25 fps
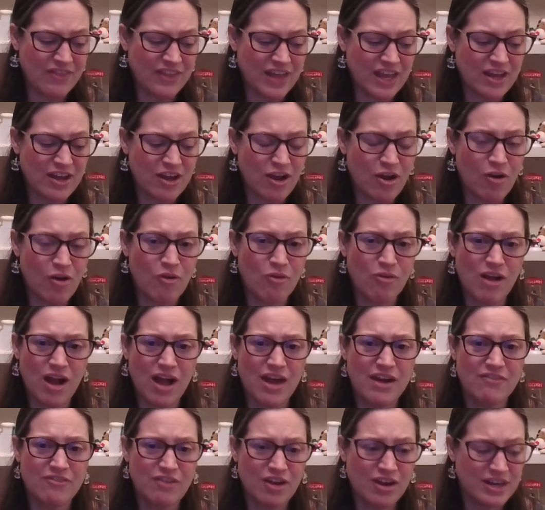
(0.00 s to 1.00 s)
They go
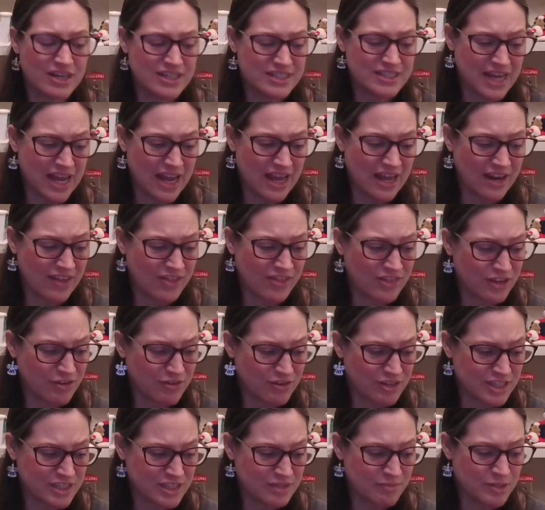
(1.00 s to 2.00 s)
kind of on a date at the
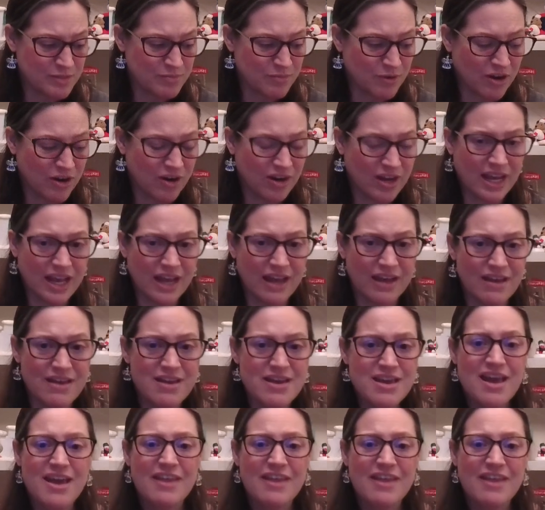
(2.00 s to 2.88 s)
Christmas market.